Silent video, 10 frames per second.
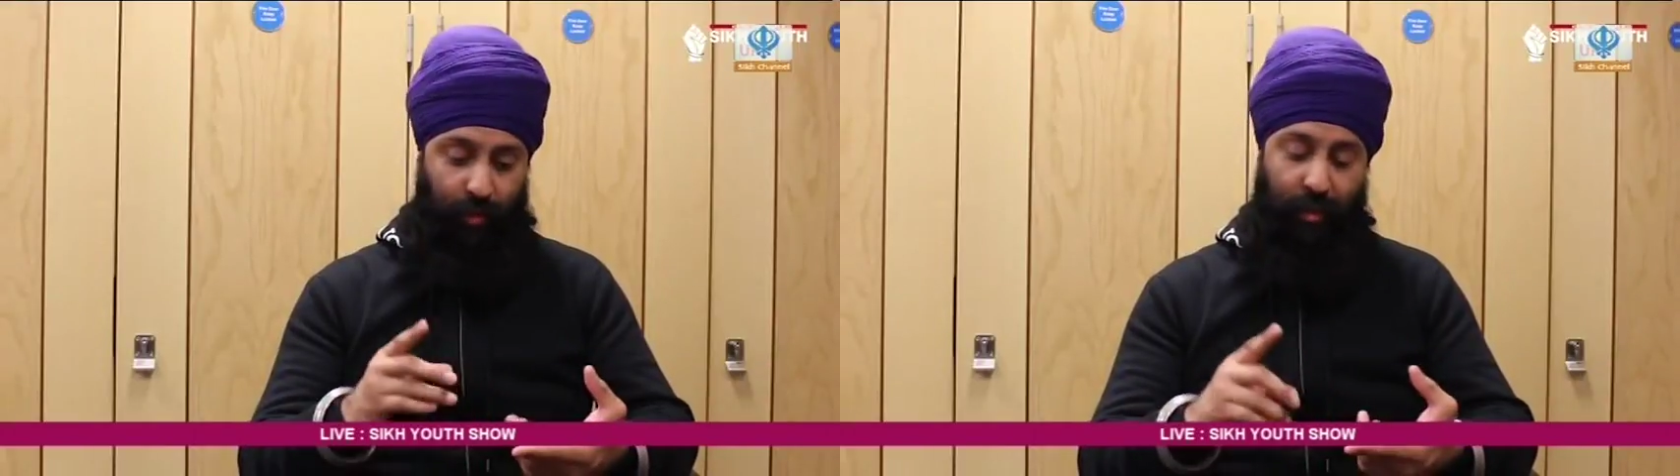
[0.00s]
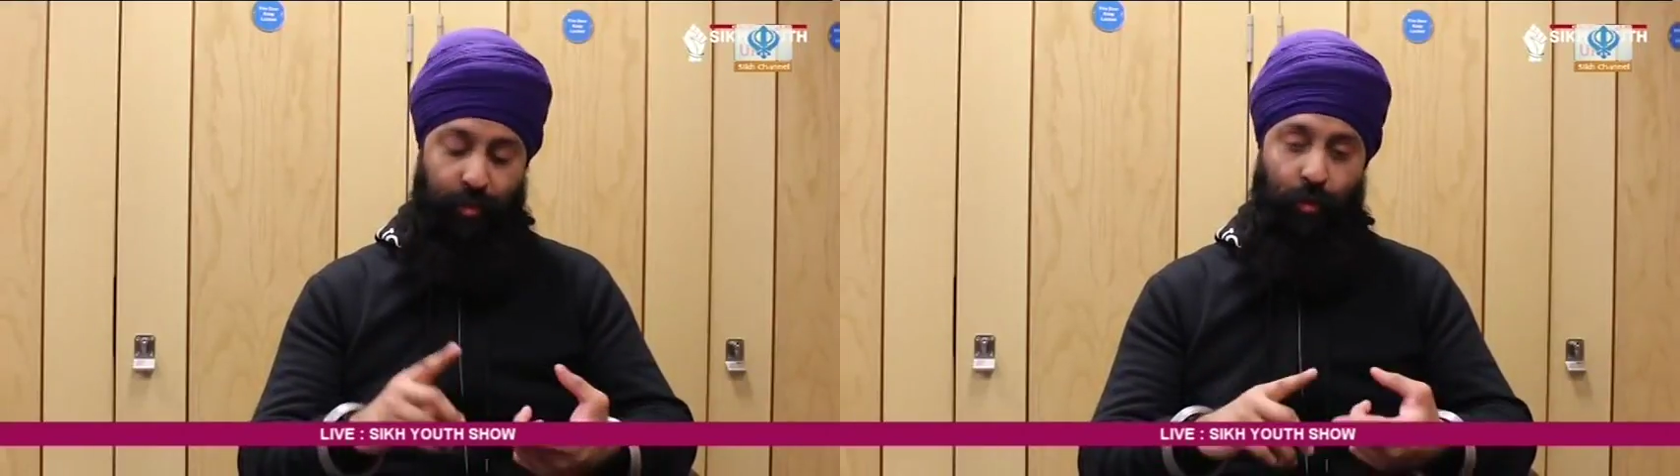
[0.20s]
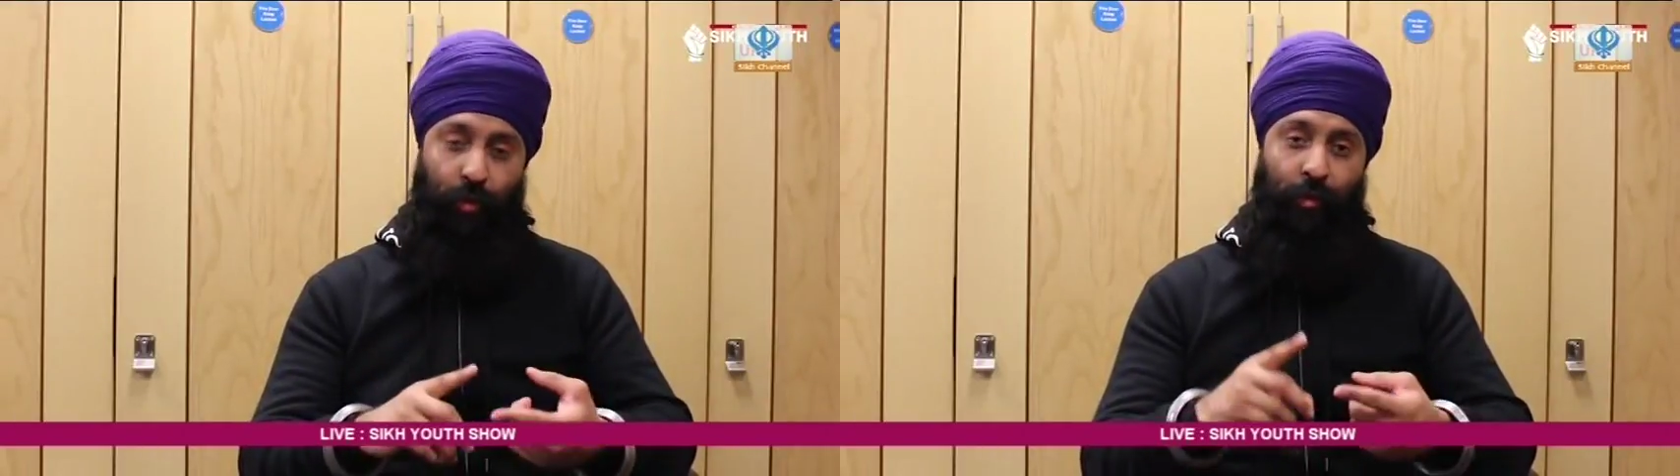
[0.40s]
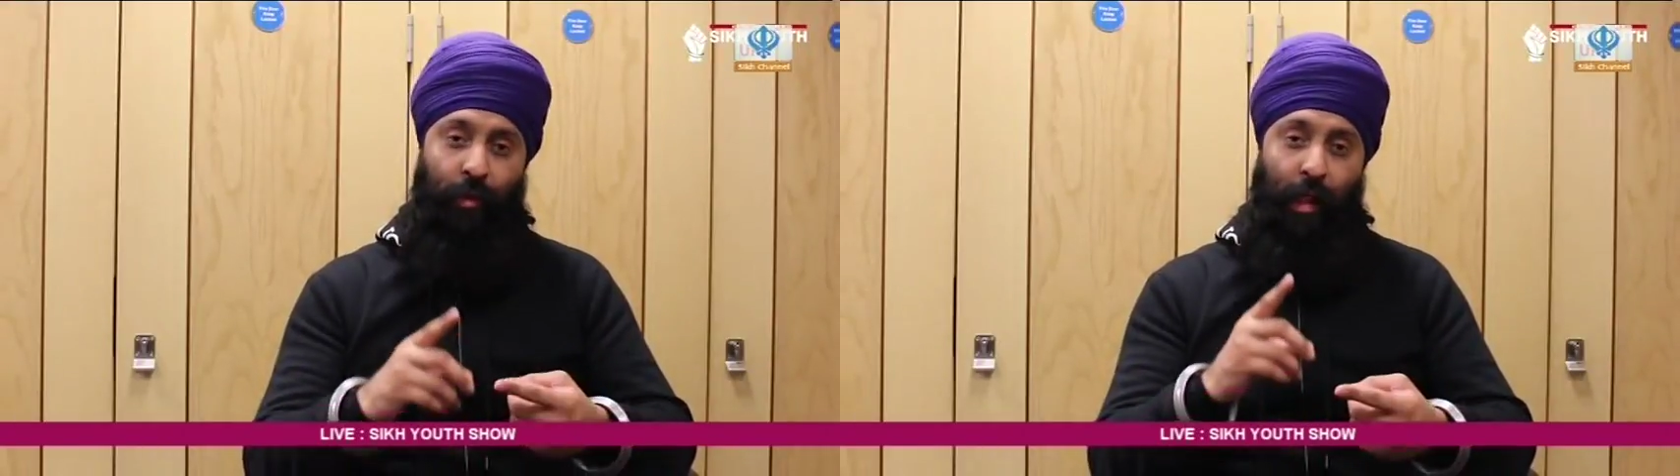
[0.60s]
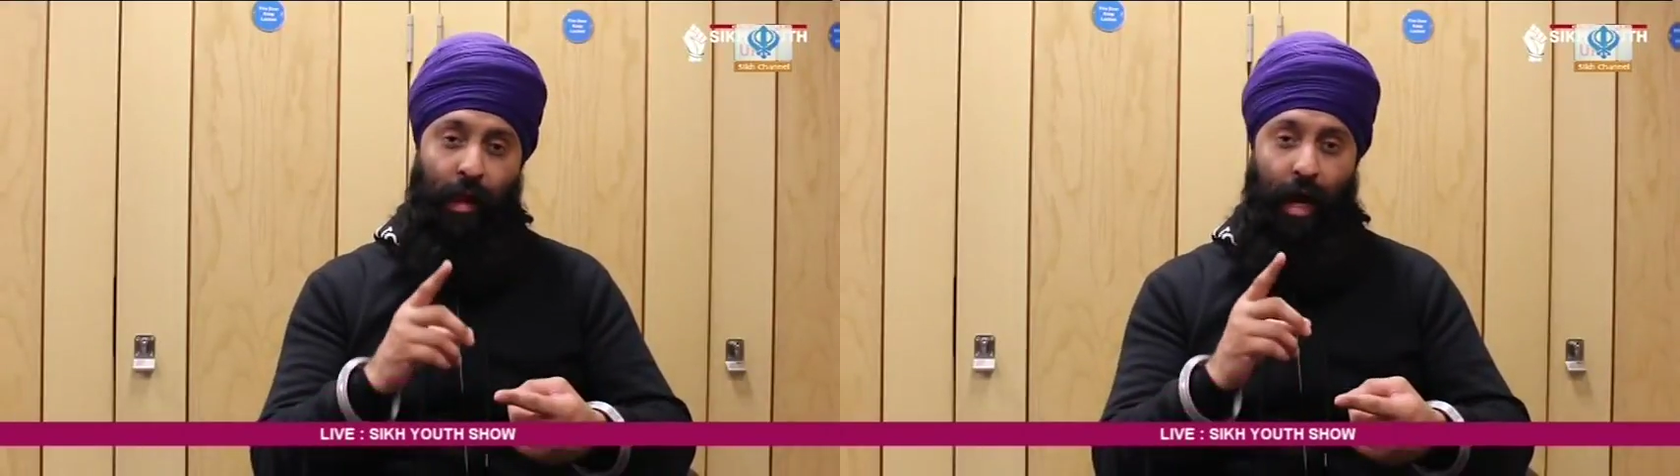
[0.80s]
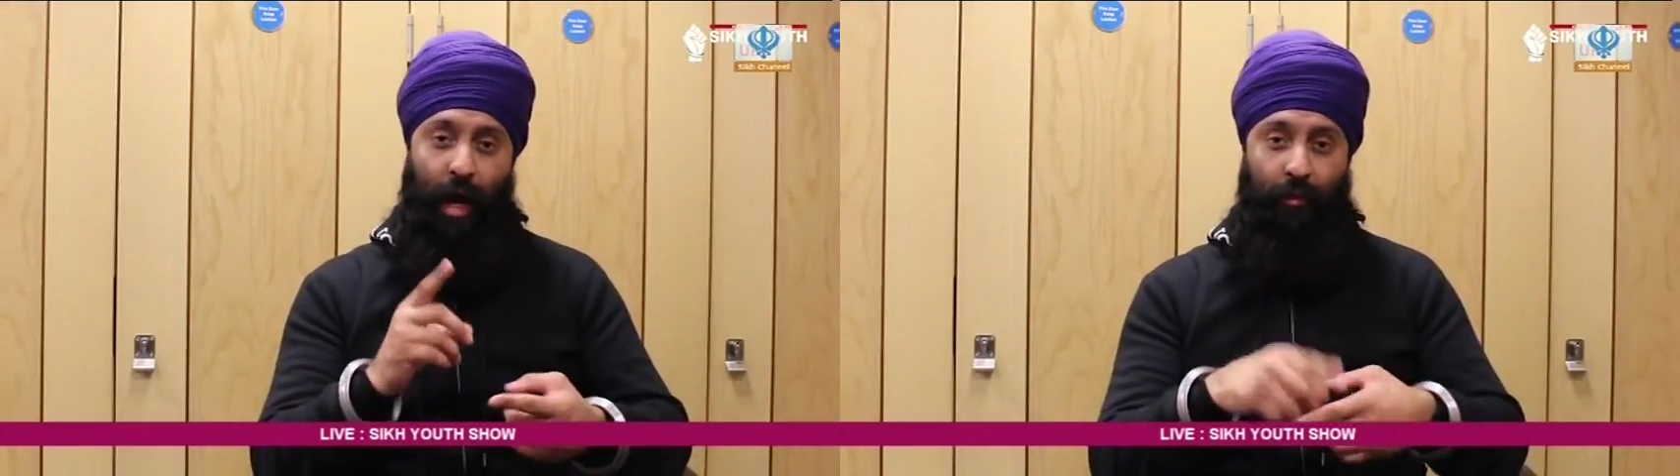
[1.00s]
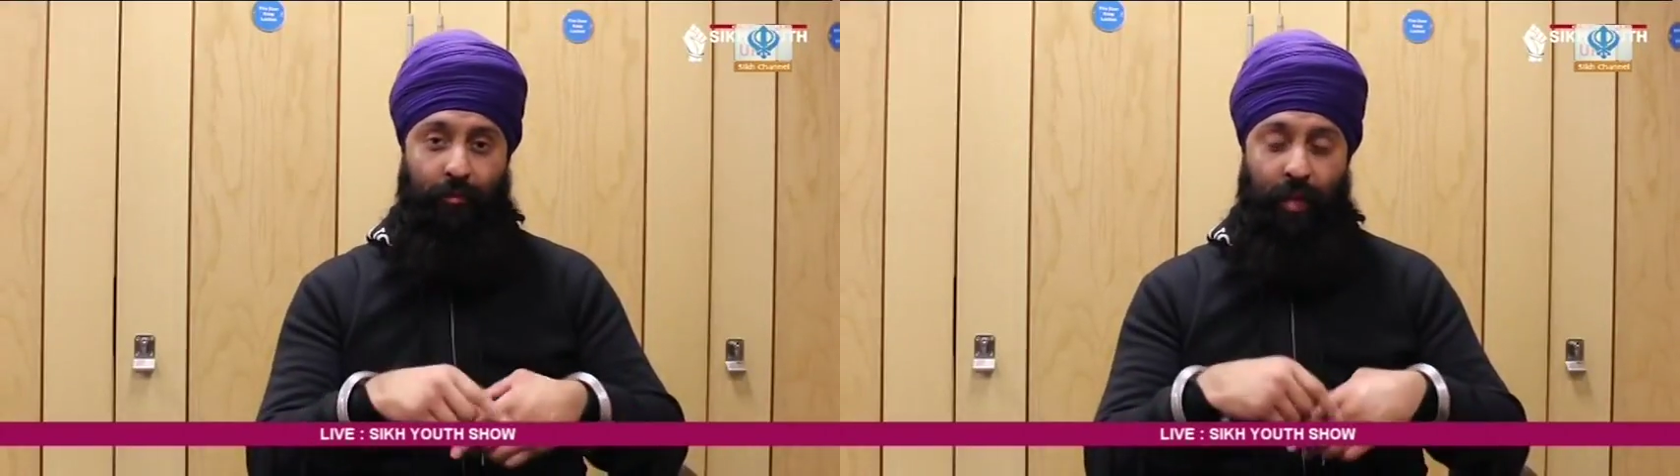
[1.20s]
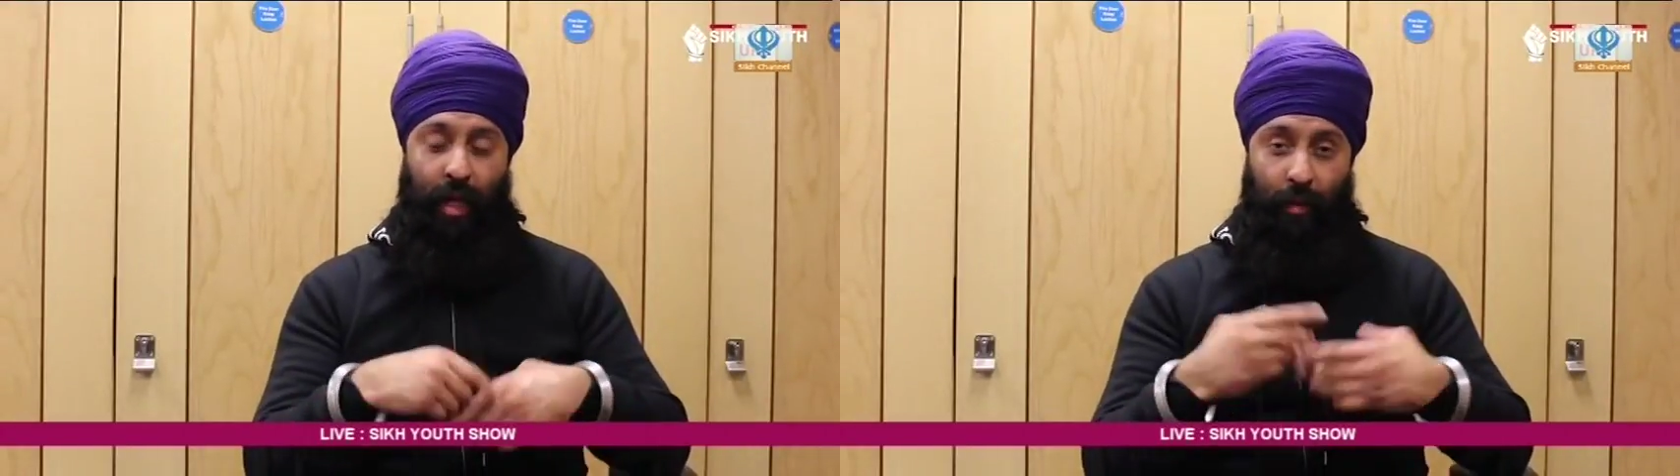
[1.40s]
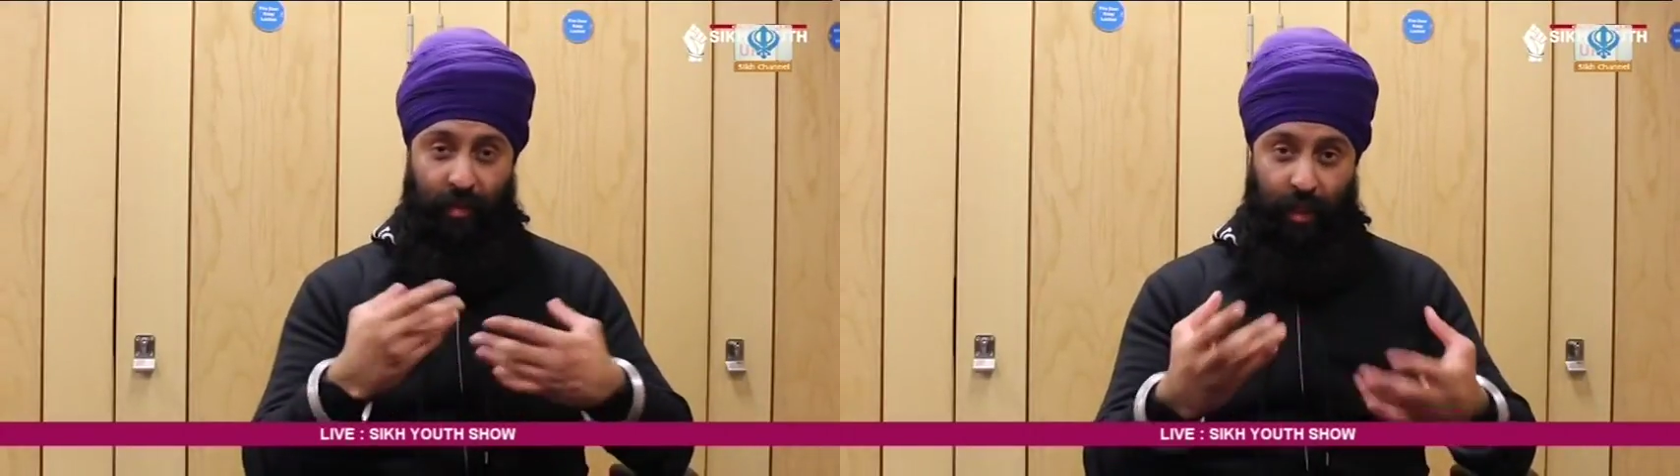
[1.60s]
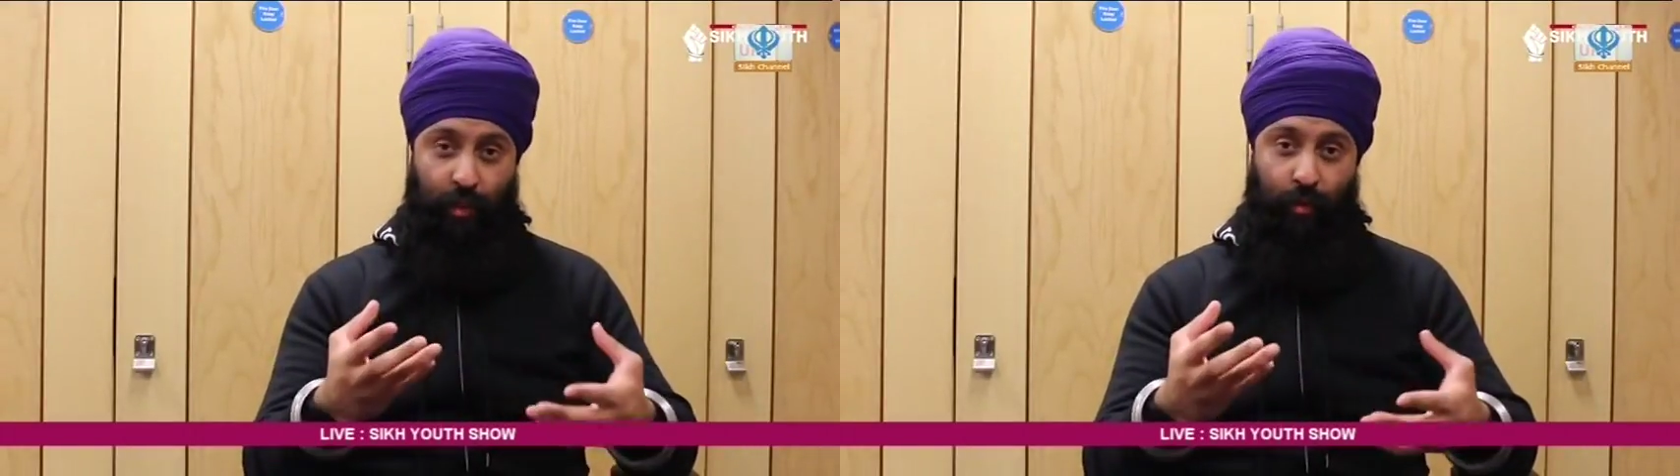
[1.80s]
People,
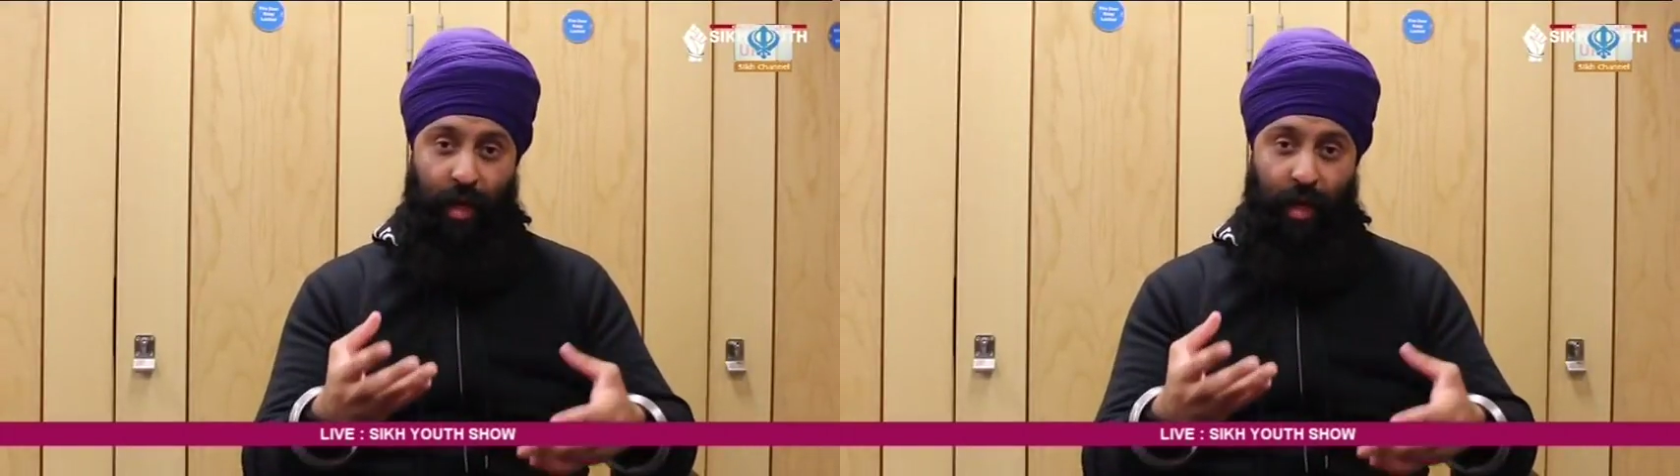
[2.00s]
potential